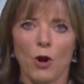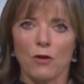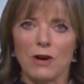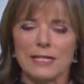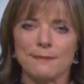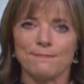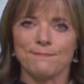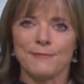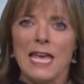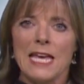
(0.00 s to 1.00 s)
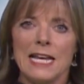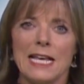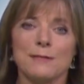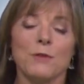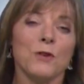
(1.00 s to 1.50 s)
progress.
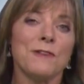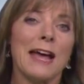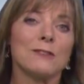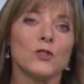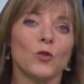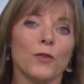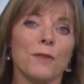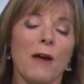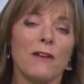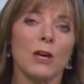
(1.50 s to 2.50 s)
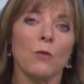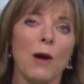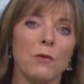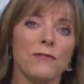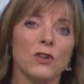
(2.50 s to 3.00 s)
Let's move now to North America,
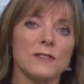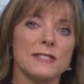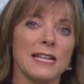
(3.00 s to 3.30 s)
where we've got